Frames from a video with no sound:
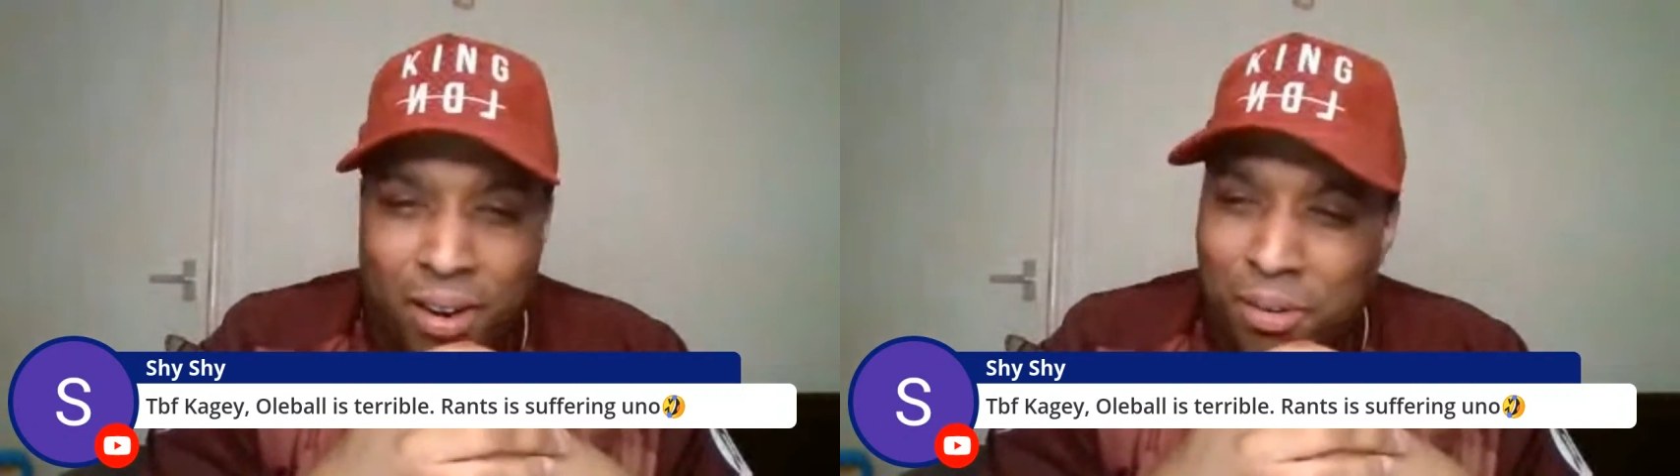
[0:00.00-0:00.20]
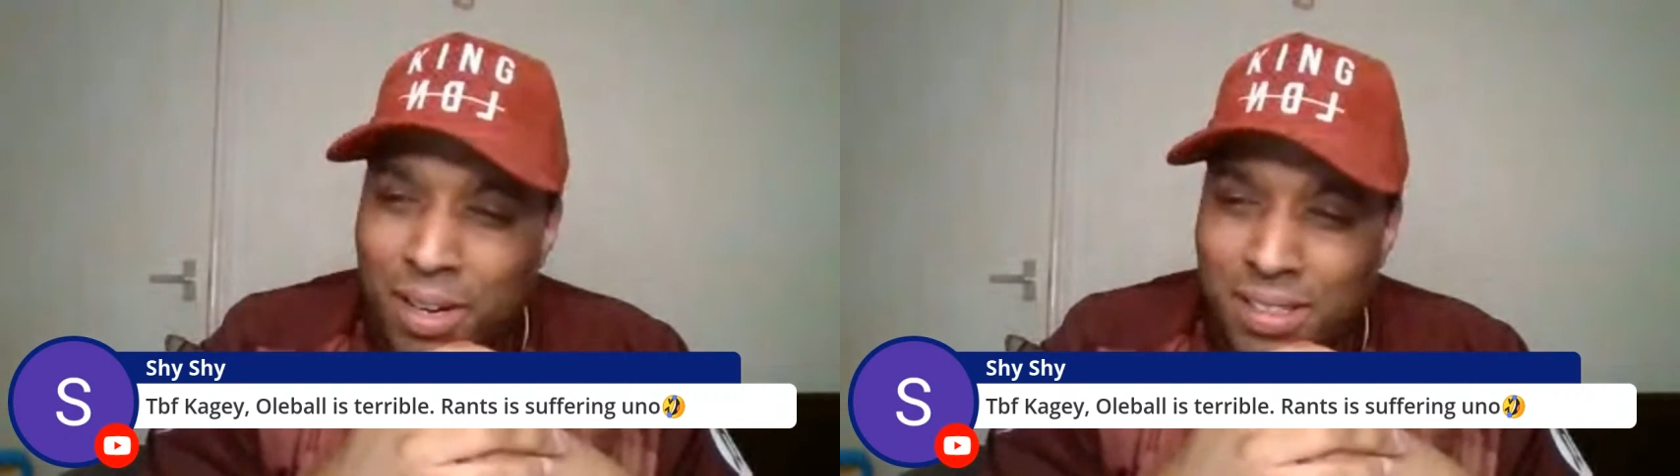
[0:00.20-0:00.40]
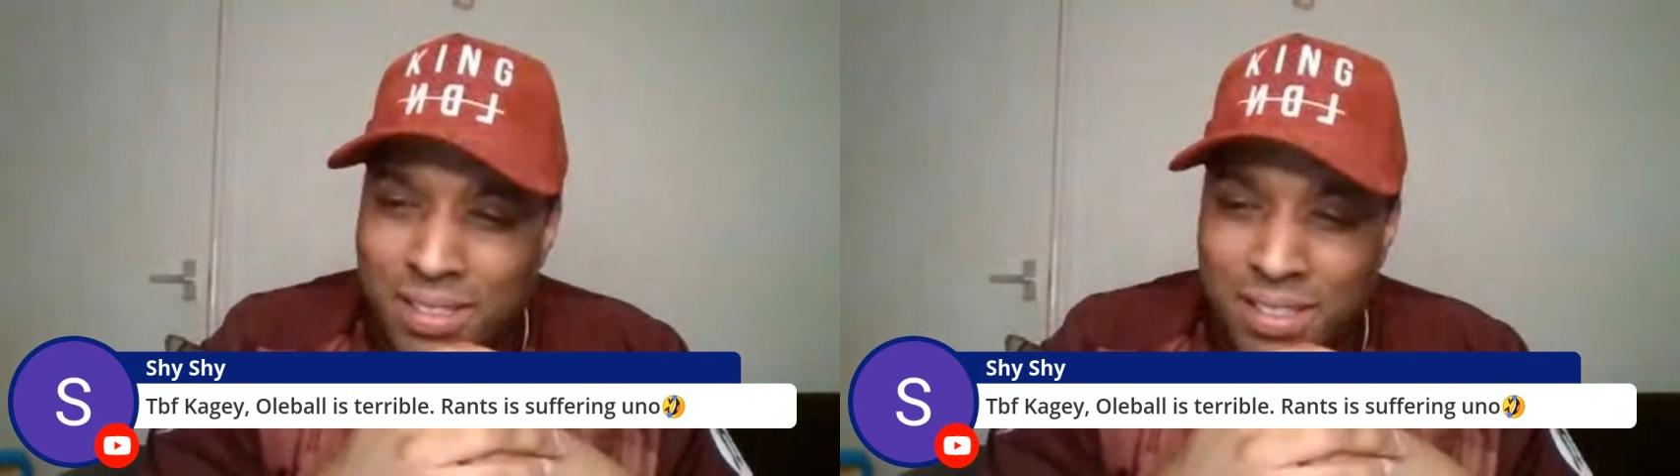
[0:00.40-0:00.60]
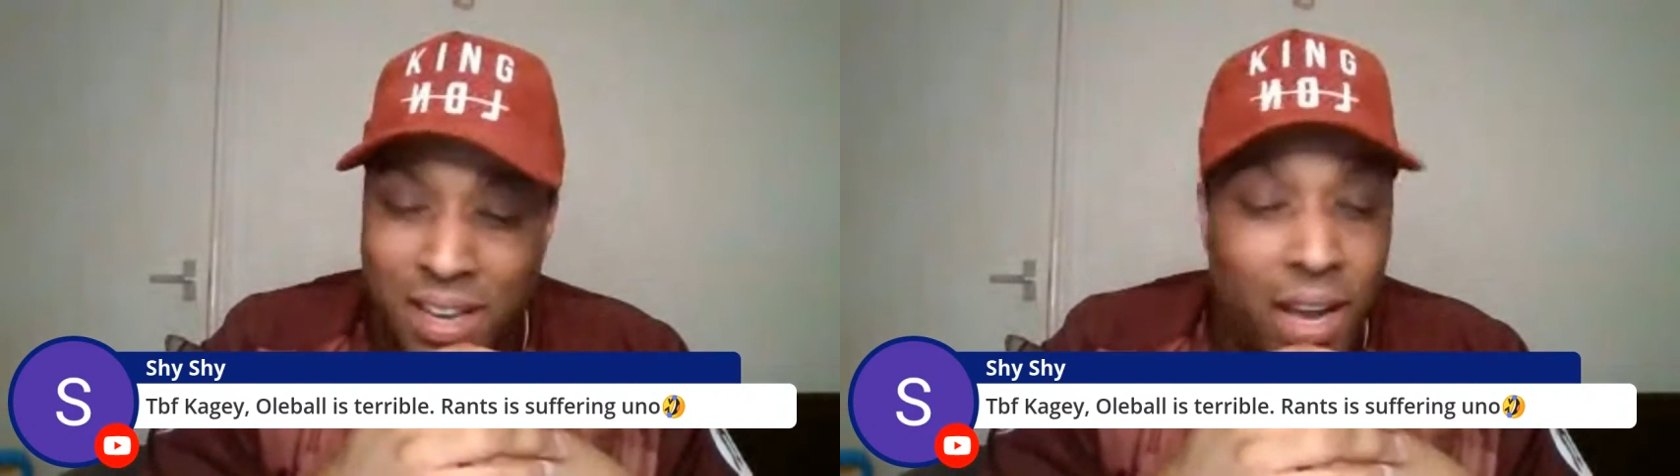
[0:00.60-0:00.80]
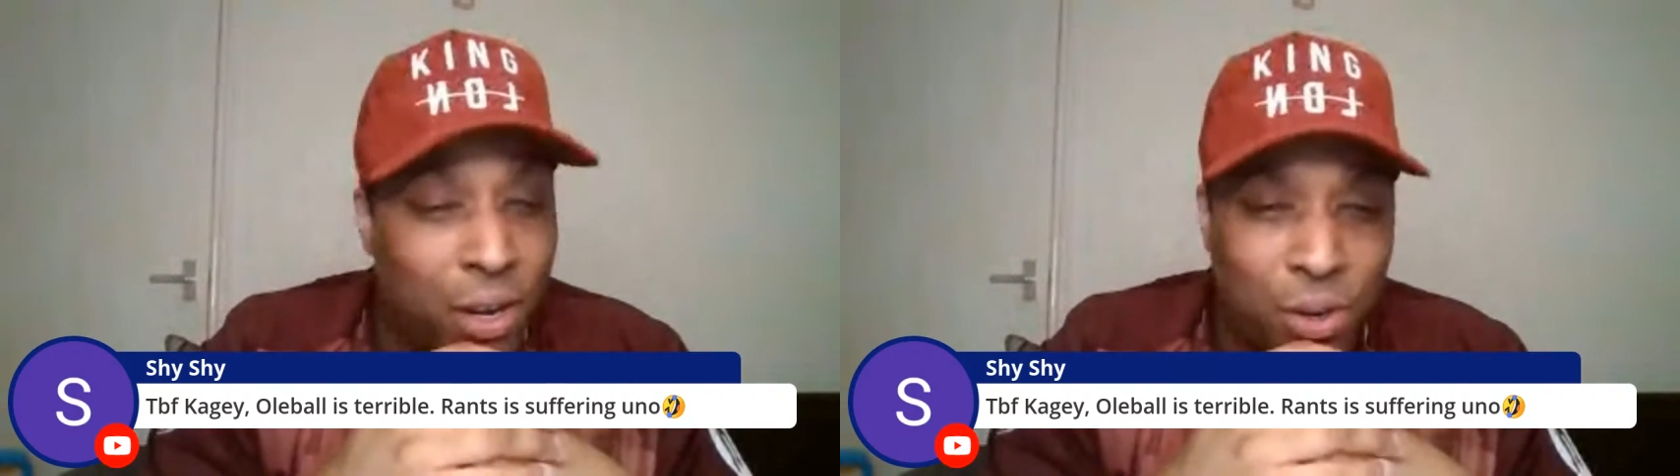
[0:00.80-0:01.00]
and I
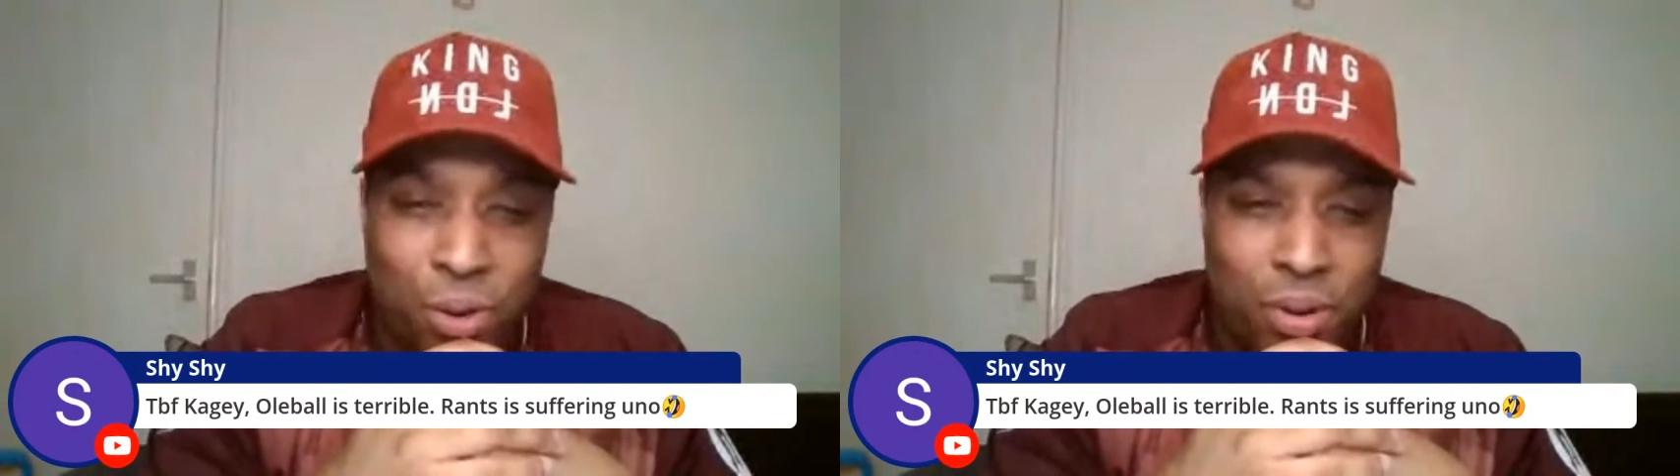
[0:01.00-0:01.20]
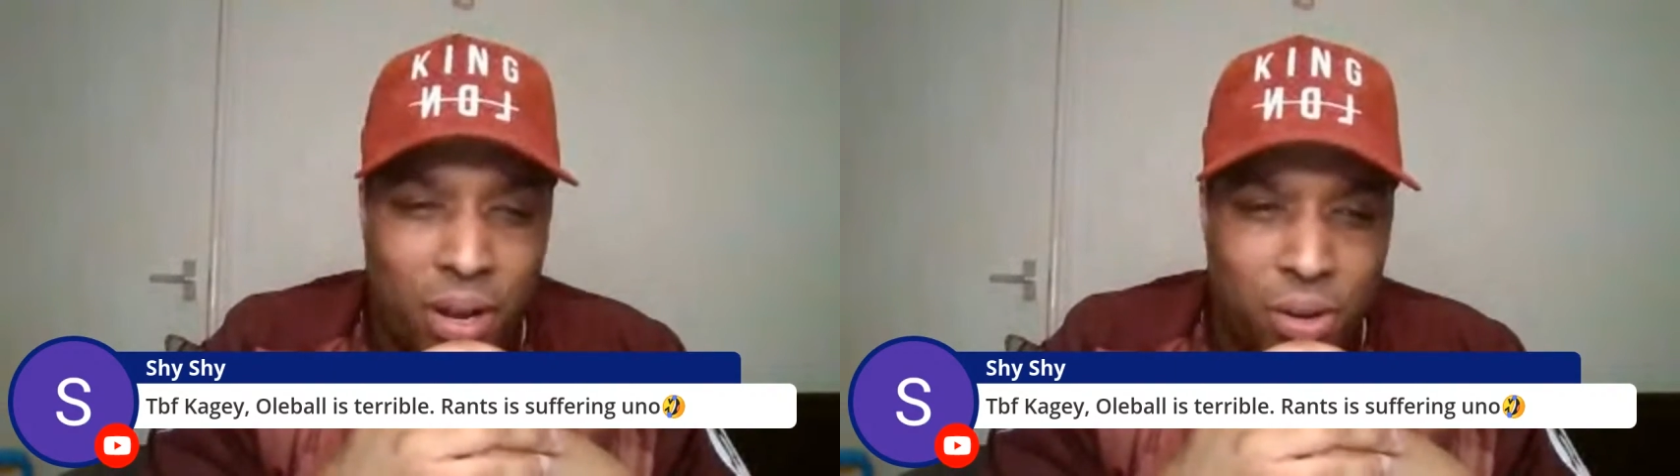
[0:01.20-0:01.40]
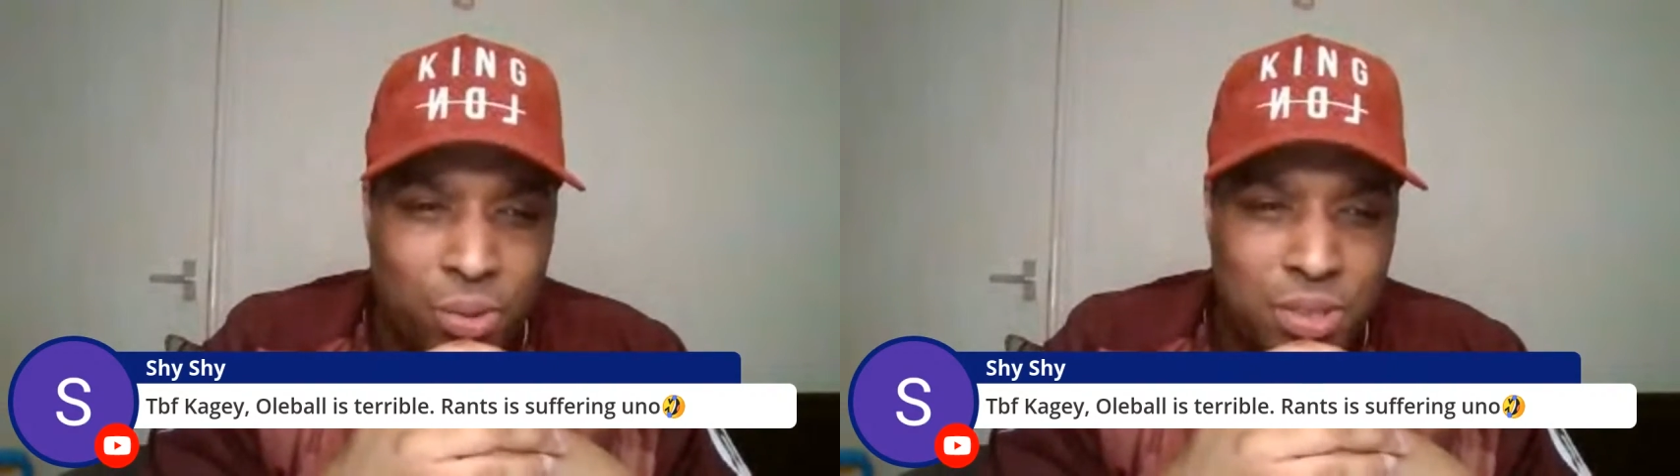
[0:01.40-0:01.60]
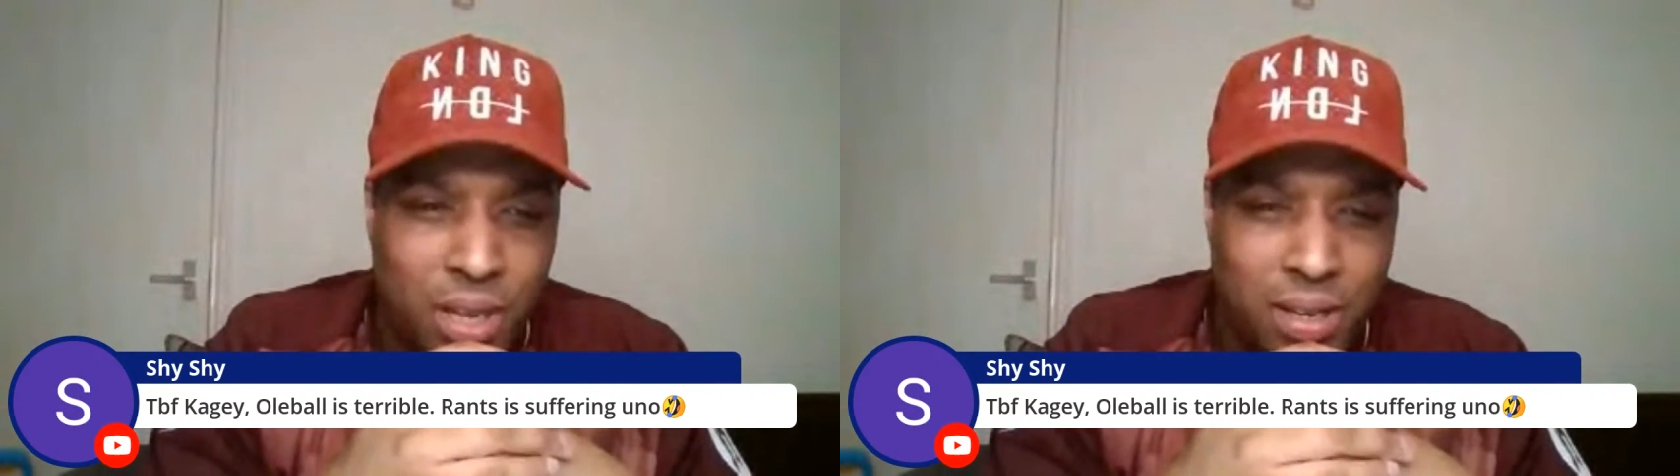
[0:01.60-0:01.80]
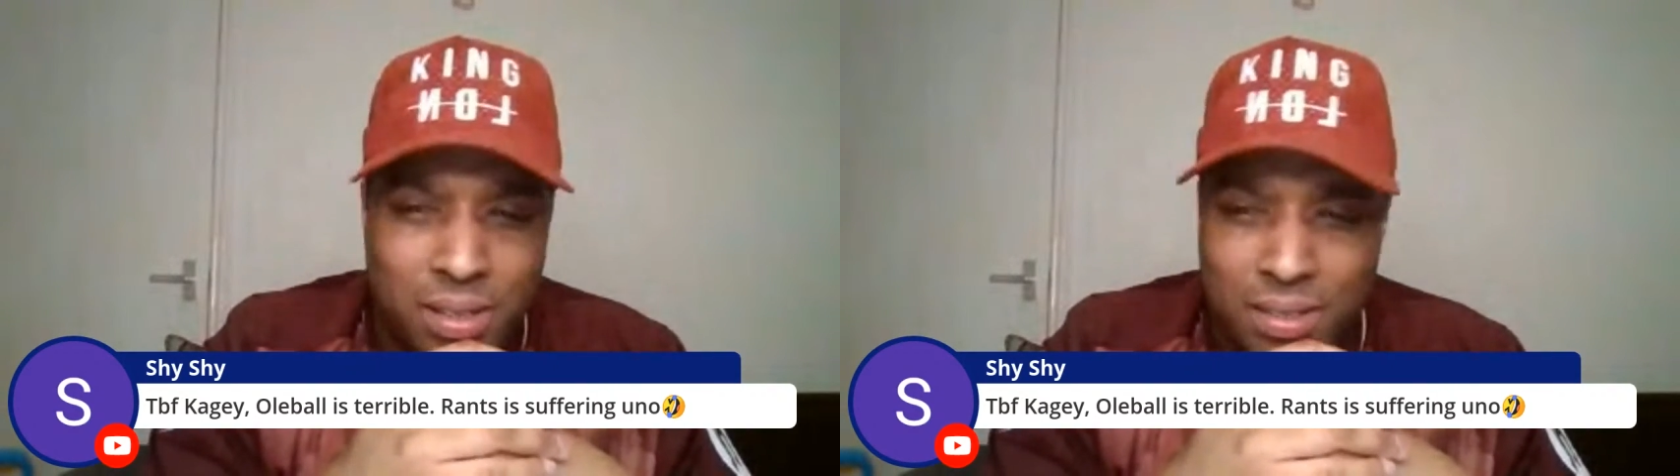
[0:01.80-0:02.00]
know Saeed's suffering
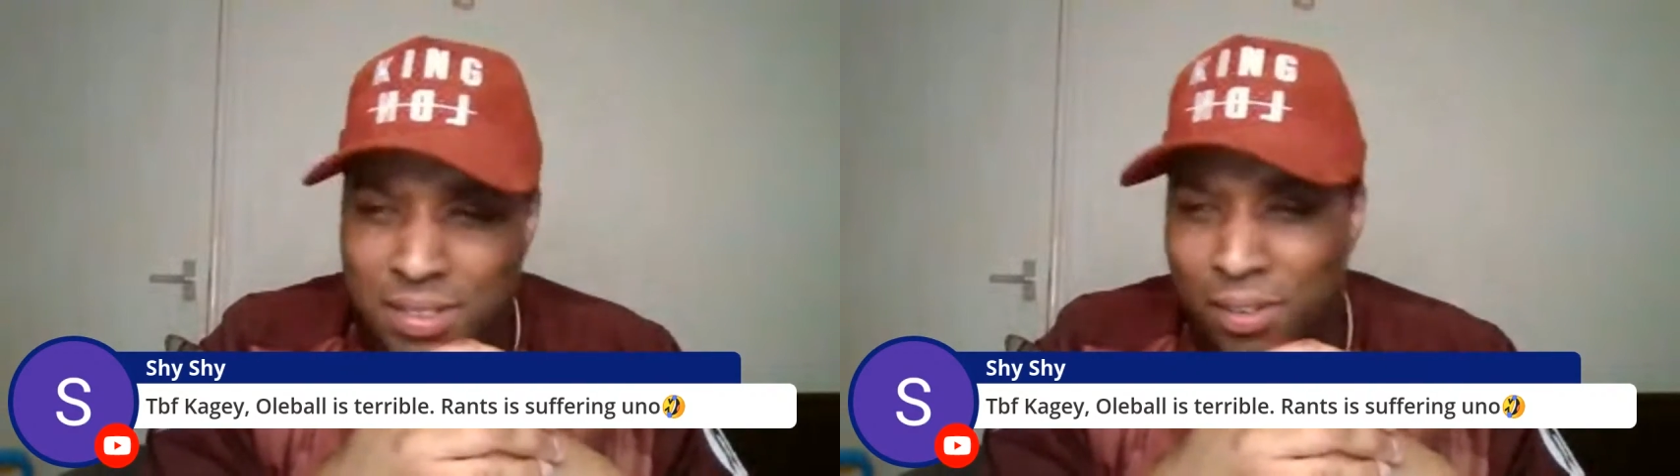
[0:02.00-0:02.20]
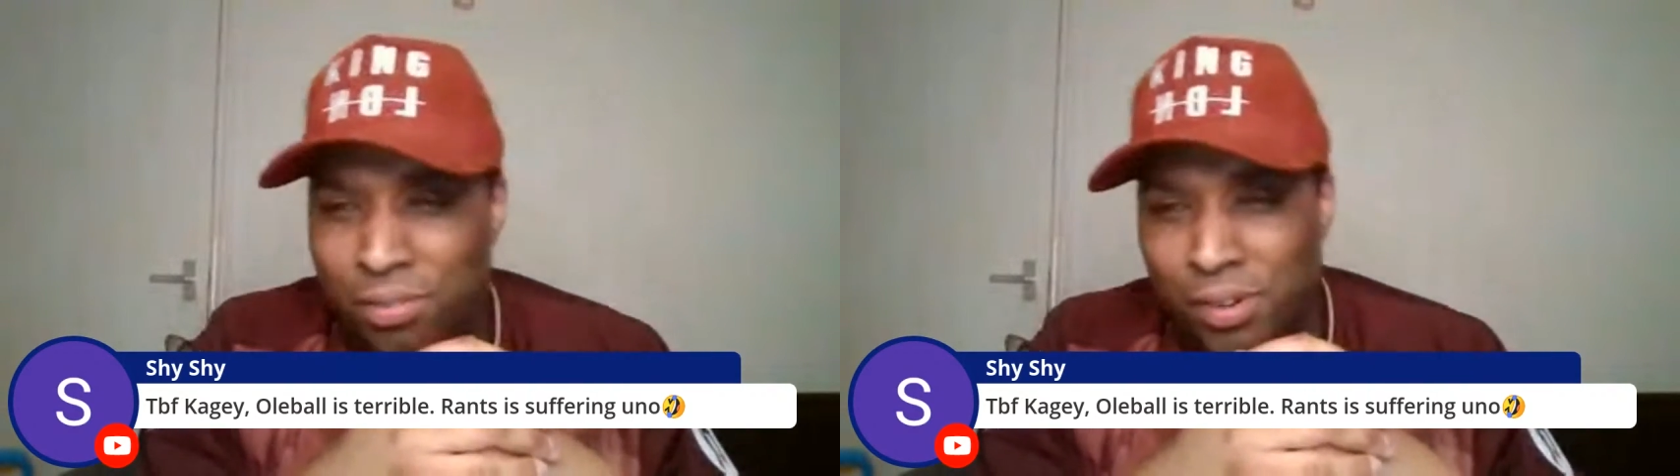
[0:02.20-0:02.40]
too, man.